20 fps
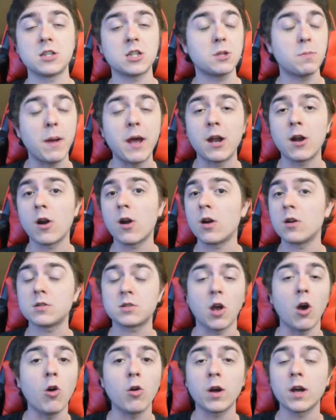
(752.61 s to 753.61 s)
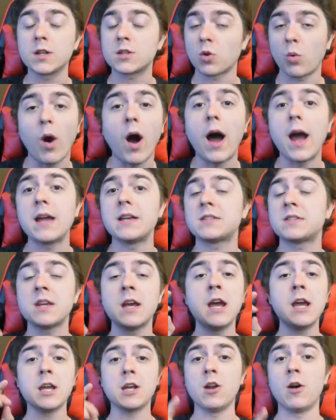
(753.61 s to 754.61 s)
Spinner, Toga,
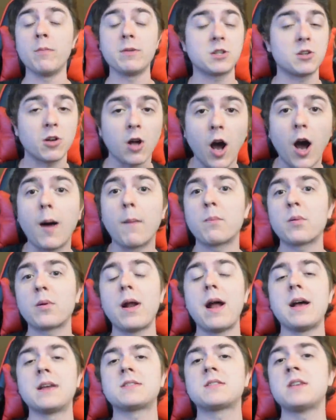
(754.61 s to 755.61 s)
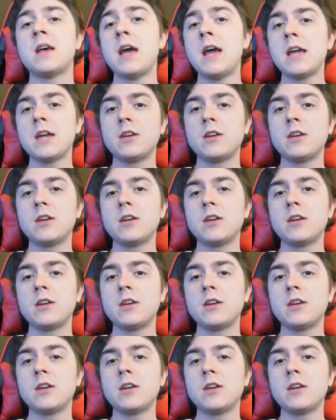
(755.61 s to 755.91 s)
Twice, you know, Mr. Compress.